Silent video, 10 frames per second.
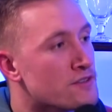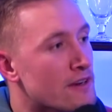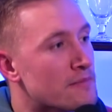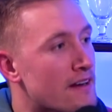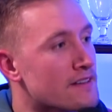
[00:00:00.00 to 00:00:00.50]

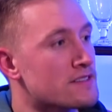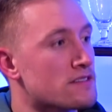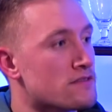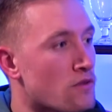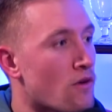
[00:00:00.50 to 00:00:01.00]
scream down his
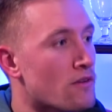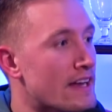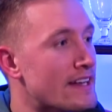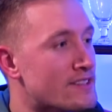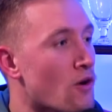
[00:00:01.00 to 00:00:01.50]
door,
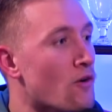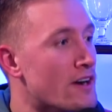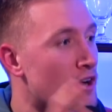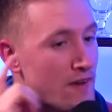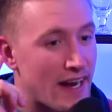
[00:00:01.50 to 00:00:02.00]
everybody door
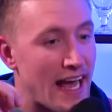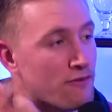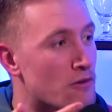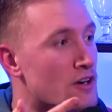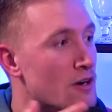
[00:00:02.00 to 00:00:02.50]
enough and
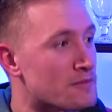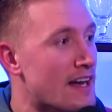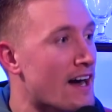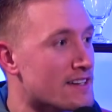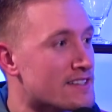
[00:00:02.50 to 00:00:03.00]
everyone comes
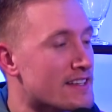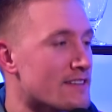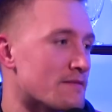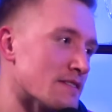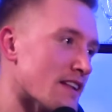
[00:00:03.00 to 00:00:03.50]
out and
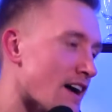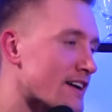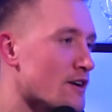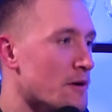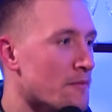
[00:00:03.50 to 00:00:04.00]
see,
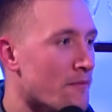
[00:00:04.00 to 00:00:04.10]
like, come on.